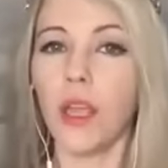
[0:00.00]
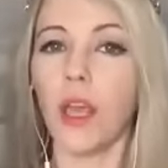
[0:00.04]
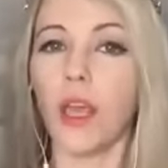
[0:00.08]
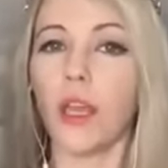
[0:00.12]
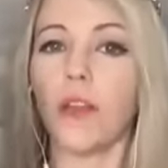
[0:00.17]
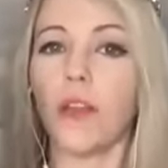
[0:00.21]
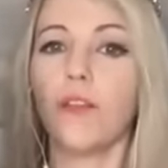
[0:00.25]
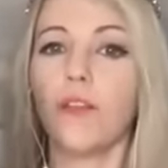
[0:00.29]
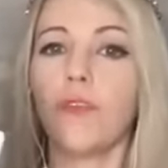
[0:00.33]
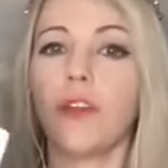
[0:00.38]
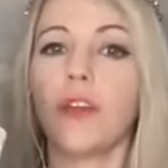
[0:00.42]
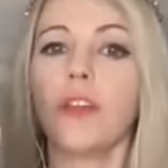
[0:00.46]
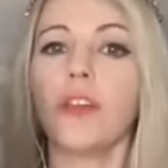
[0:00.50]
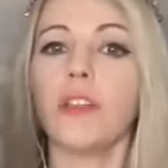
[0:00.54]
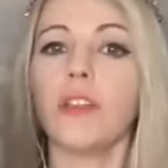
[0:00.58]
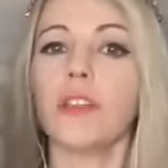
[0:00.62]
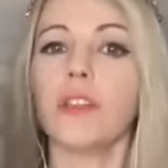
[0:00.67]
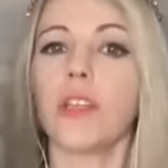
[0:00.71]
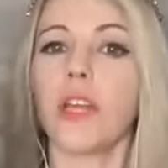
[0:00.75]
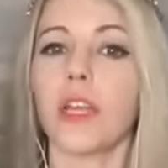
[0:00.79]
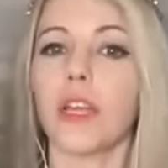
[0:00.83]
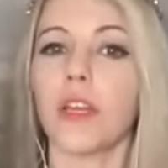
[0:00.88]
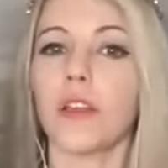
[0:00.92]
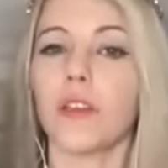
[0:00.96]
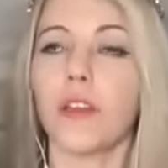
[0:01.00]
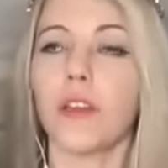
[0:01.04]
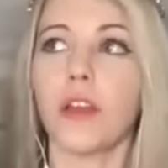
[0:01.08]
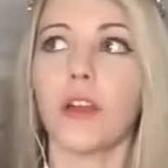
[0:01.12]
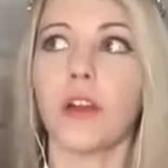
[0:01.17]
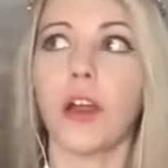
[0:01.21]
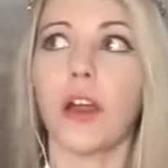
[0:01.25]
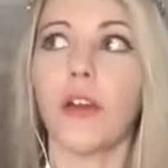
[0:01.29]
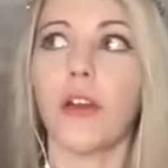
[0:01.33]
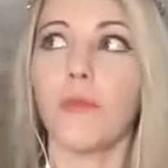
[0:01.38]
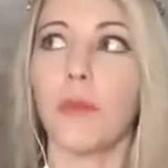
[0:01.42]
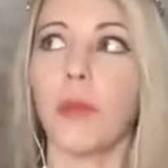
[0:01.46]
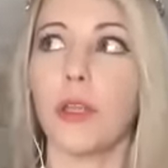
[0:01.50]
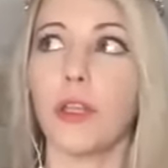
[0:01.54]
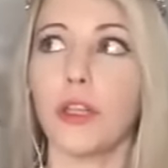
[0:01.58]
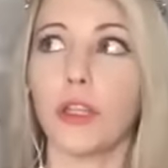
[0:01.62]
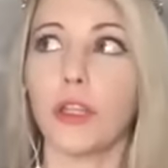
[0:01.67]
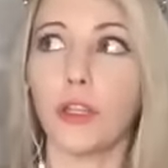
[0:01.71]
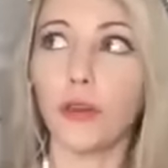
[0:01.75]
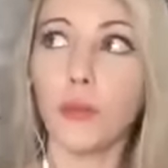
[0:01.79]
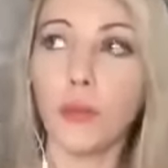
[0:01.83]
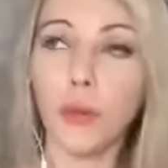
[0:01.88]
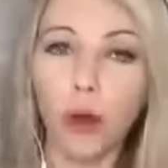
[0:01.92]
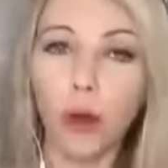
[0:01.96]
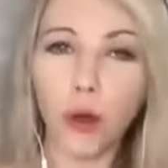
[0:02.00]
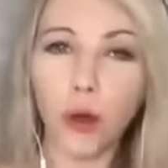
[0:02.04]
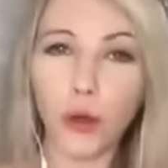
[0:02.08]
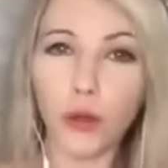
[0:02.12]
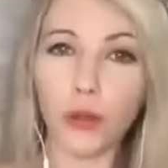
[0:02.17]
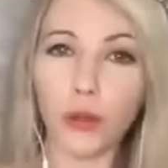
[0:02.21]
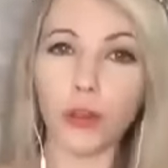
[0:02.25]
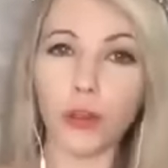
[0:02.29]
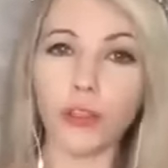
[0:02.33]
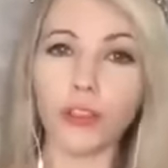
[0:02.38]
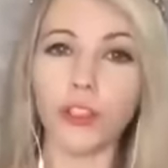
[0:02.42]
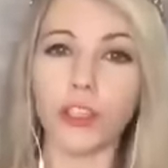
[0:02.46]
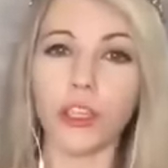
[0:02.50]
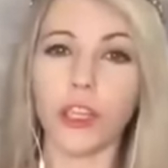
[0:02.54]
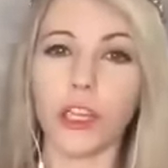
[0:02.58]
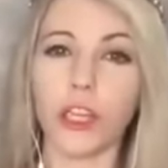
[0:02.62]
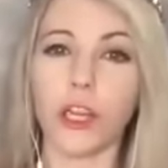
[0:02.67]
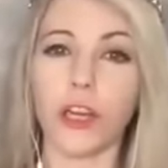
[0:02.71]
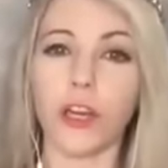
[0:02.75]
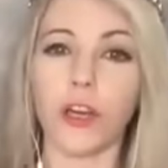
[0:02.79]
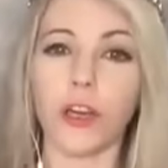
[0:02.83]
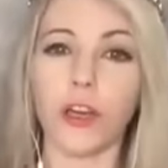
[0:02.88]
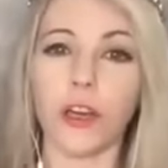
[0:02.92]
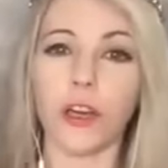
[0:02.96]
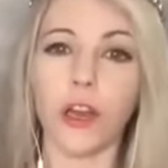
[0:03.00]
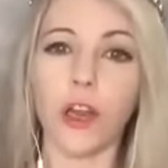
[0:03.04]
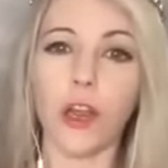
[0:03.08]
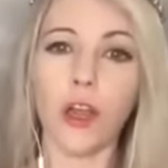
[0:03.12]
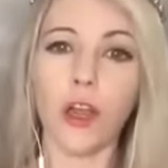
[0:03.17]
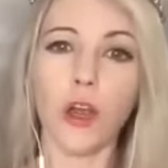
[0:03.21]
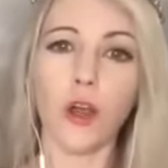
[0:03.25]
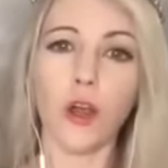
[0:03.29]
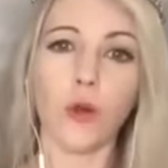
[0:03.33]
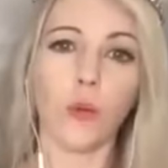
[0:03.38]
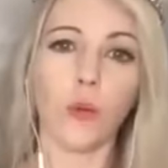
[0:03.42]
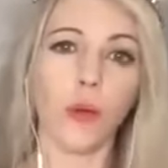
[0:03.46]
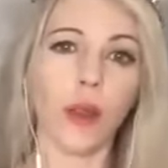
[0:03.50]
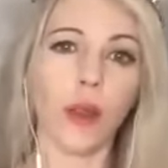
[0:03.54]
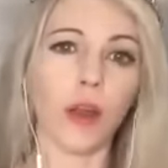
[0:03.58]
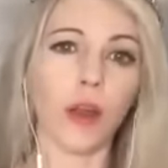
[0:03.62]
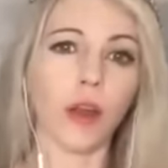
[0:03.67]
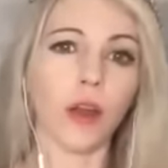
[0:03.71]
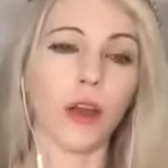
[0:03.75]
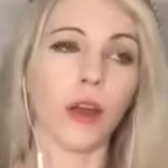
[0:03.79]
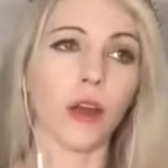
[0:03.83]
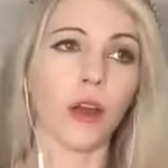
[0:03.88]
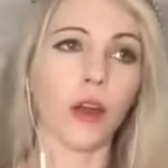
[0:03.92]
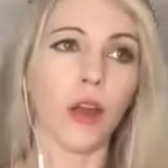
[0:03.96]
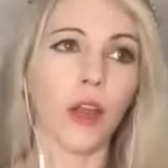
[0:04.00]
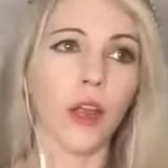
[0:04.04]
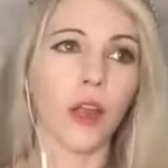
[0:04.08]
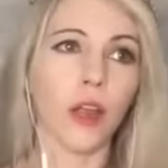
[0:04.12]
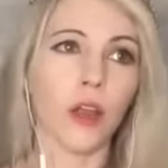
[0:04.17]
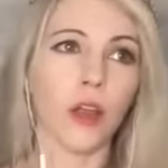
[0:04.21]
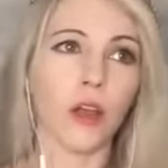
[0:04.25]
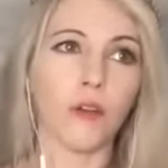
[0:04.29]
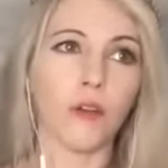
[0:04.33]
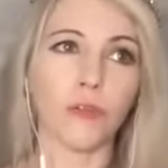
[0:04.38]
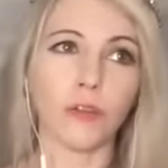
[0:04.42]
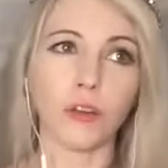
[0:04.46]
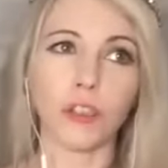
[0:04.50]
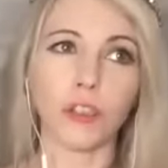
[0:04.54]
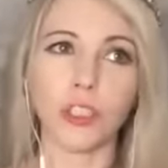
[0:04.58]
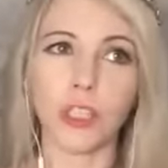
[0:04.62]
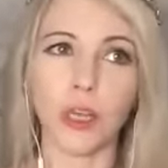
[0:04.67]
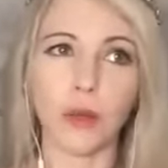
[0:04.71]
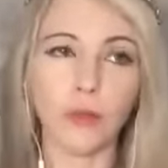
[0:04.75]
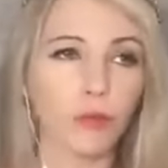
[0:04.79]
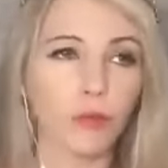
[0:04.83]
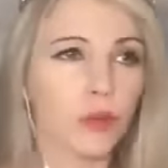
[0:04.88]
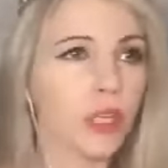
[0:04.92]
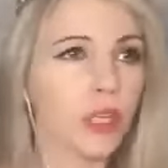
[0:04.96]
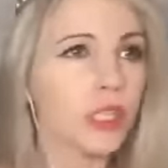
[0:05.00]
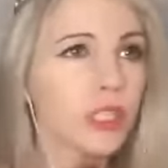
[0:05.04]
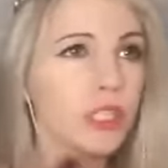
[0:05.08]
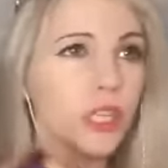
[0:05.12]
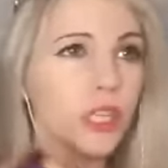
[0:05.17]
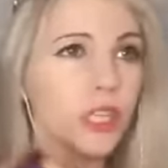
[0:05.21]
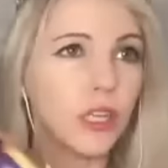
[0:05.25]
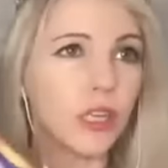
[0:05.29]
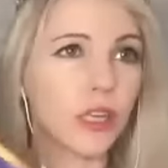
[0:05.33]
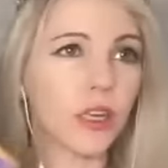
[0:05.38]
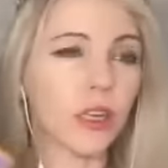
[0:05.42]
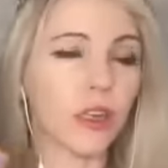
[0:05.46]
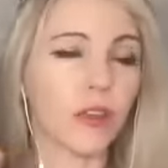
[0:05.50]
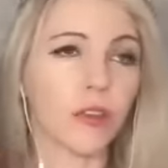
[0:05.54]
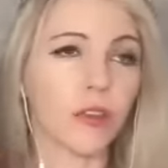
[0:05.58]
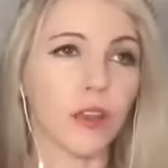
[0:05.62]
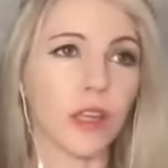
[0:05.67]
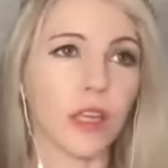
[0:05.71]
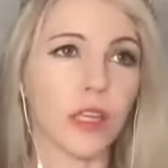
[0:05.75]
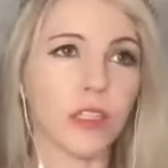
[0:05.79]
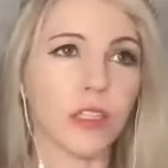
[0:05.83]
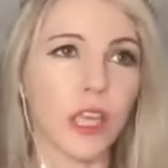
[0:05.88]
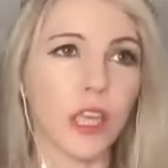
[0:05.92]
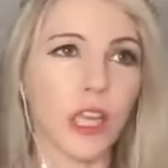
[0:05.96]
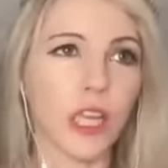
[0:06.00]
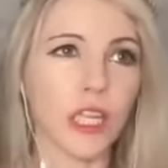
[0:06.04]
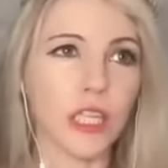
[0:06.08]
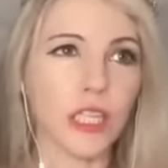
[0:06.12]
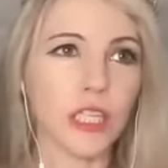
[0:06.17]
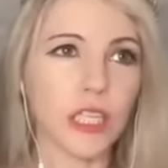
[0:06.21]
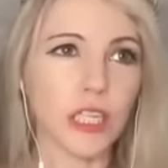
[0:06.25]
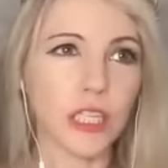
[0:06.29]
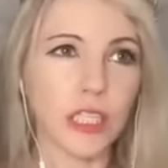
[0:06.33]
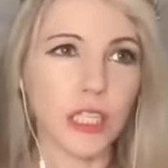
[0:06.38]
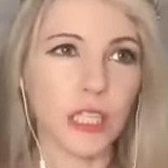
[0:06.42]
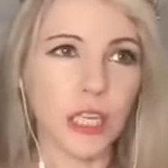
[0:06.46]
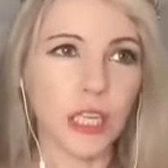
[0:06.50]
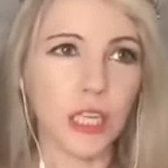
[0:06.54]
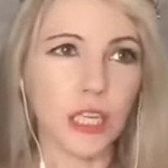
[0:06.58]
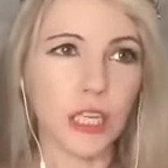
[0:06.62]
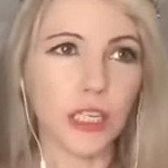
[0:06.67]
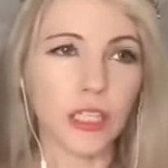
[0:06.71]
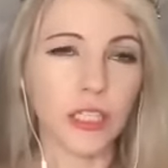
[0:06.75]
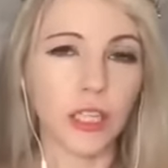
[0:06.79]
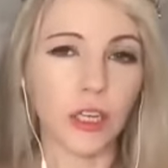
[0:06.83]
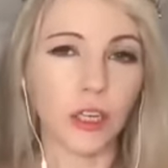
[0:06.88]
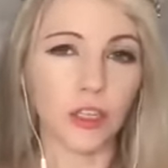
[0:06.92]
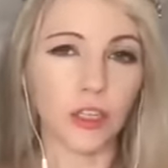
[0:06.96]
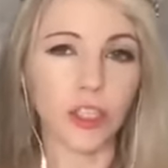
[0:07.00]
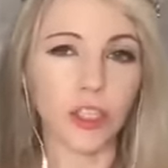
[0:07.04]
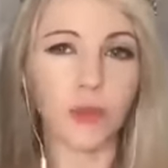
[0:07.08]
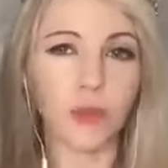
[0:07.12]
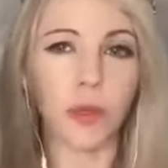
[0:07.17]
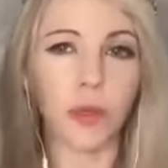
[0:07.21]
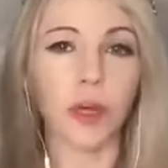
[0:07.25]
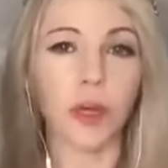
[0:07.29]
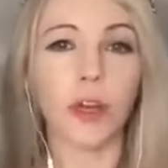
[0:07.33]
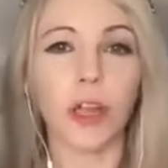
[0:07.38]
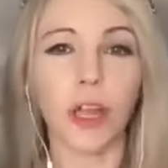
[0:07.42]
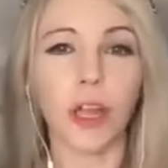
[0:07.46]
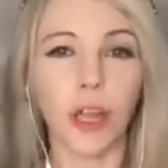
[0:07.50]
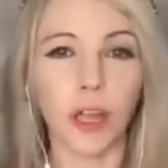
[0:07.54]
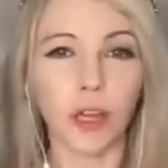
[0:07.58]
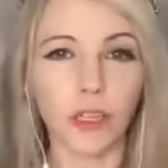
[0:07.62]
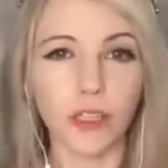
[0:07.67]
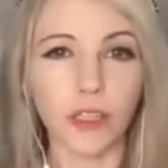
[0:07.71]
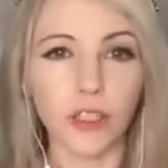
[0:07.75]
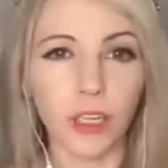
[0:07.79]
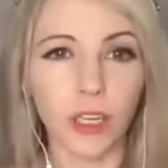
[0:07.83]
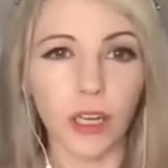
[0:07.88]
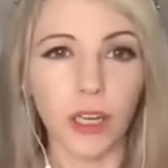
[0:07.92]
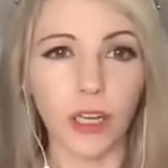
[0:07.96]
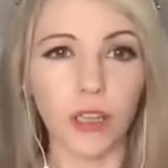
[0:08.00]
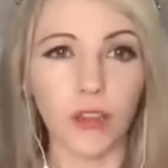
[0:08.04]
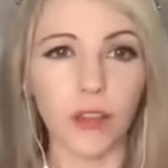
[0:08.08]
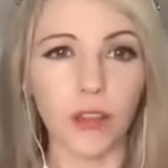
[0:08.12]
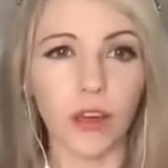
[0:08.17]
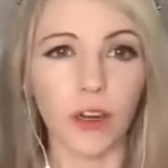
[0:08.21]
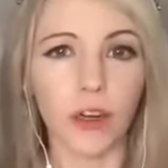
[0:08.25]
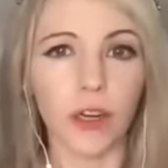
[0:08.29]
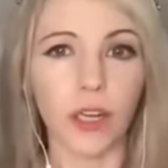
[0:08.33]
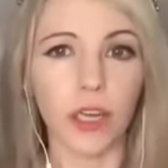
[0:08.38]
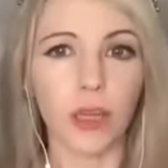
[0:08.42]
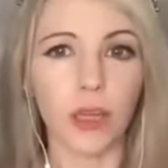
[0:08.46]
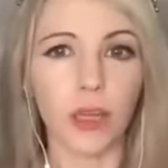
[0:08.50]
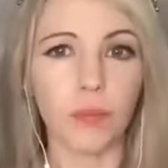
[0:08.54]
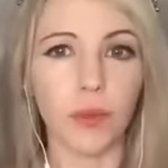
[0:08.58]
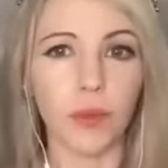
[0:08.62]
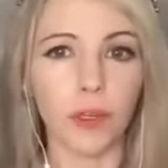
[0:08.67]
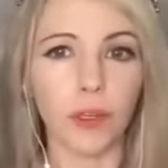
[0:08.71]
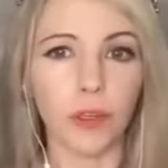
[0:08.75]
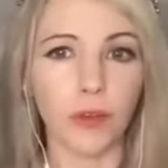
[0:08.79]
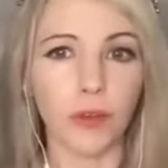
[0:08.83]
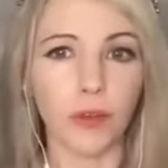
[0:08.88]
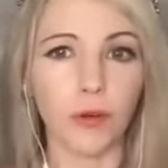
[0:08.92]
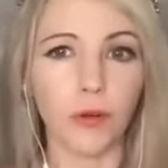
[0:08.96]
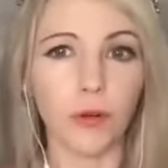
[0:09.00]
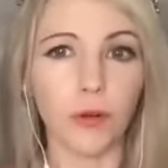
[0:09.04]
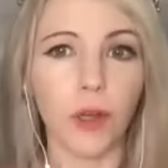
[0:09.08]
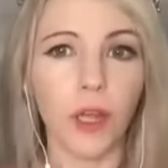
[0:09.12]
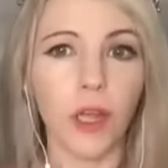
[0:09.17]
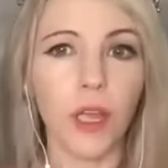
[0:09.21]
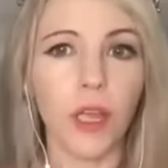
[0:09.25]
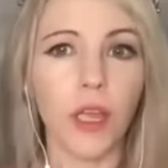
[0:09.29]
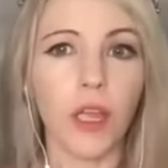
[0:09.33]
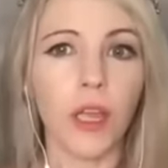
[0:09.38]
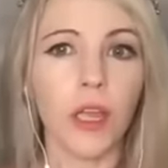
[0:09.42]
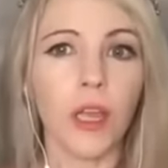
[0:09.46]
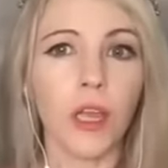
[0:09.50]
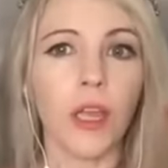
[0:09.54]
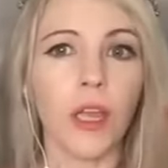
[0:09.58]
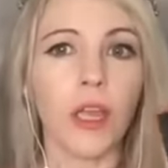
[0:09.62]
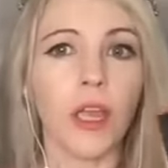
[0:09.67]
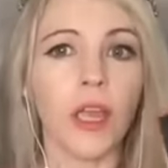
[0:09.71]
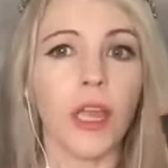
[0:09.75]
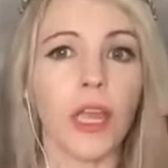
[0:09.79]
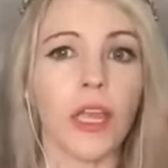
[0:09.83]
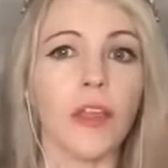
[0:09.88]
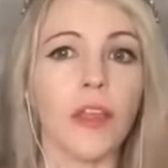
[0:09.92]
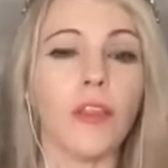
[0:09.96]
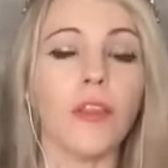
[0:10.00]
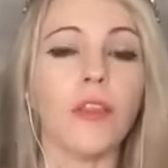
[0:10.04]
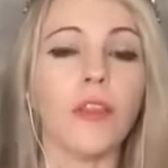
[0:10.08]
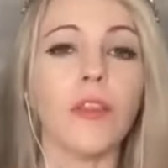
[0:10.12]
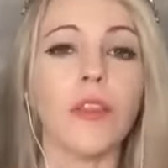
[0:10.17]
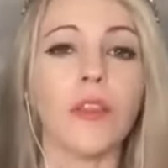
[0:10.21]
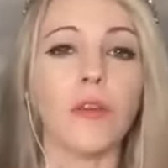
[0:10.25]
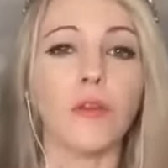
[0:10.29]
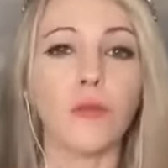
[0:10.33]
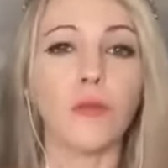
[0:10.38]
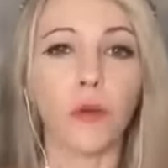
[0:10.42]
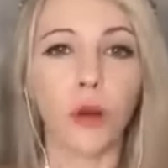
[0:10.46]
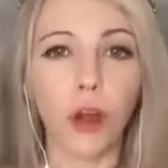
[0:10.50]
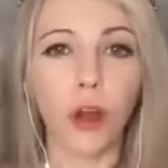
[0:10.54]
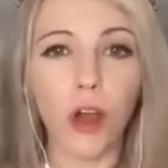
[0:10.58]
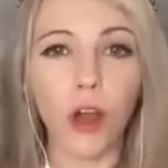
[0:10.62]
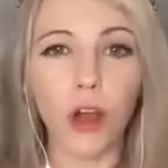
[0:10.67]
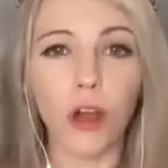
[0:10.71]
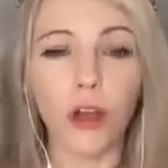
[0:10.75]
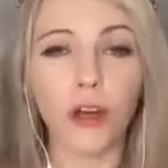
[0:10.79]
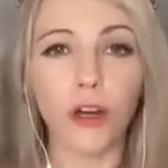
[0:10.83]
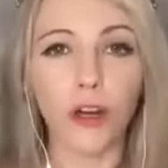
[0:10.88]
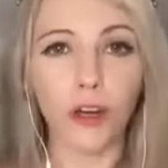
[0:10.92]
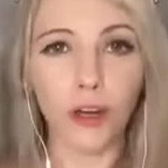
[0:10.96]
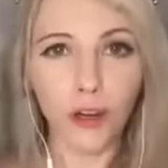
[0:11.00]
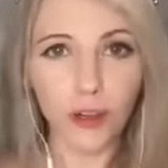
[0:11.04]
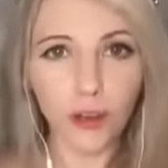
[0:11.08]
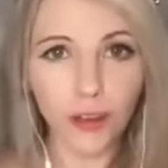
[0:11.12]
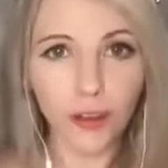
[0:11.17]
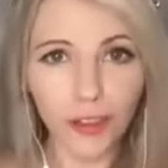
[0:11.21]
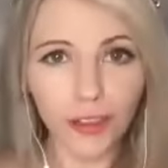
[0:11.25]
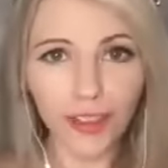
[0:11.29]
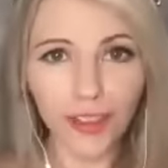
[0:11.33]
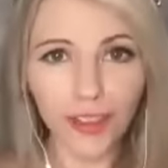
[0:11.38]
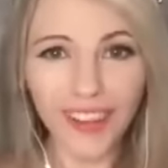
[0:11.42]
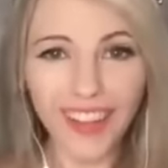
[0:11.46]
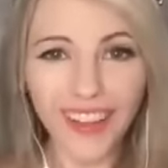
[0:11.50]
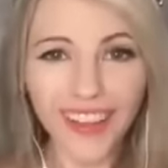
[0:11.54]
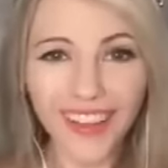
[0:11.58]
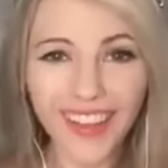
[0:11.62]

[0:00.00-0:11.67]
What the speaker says: And it feels like there have been loopholes here where for some reason, these entities that are spellcasting, that are keeping you in the wrong earth,